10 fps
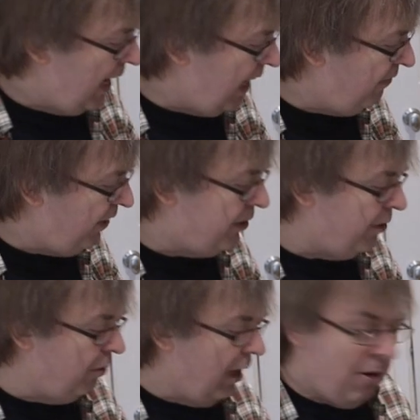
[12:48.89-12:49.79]
If you
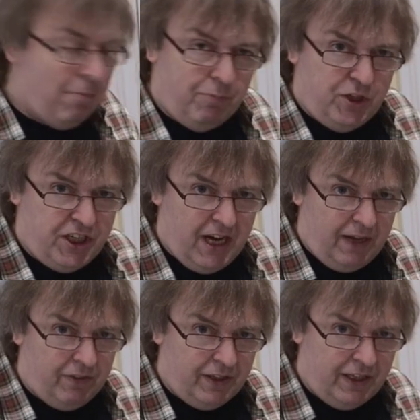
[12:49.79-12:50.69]
do,
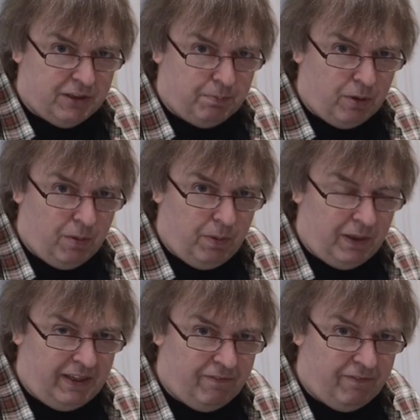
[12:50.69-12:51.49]
check that it's properly